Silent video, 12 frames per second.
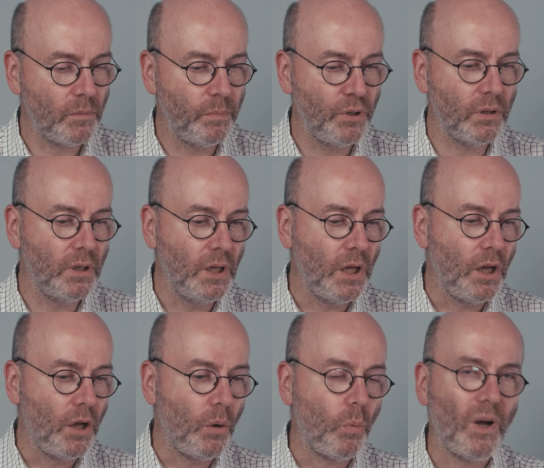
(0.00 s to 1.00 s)
But
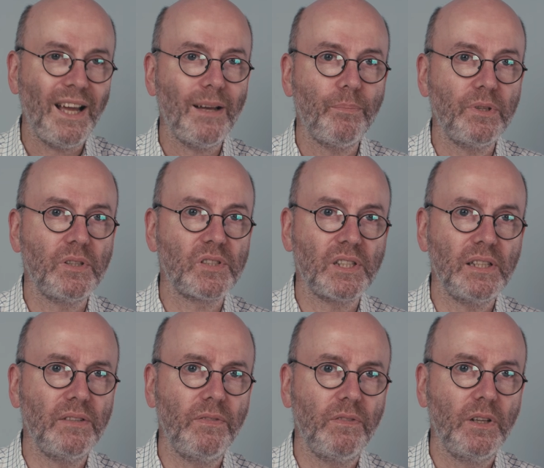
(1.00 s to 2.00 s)
what happens
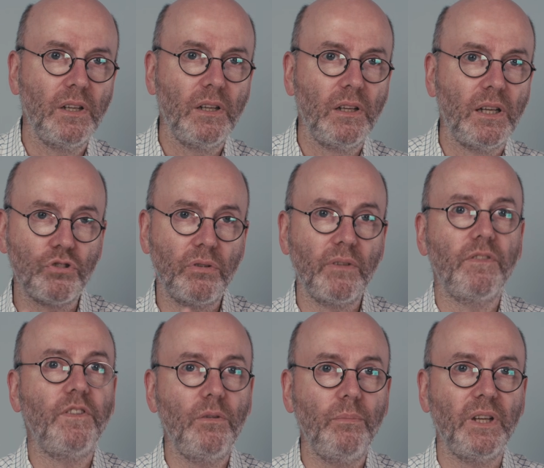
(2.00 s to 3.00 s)
if during
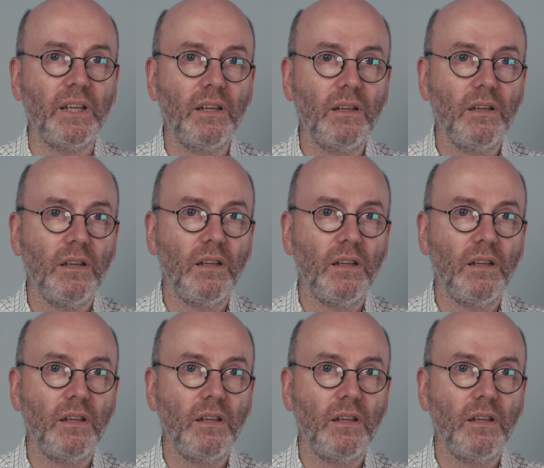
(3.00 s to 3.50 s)
filming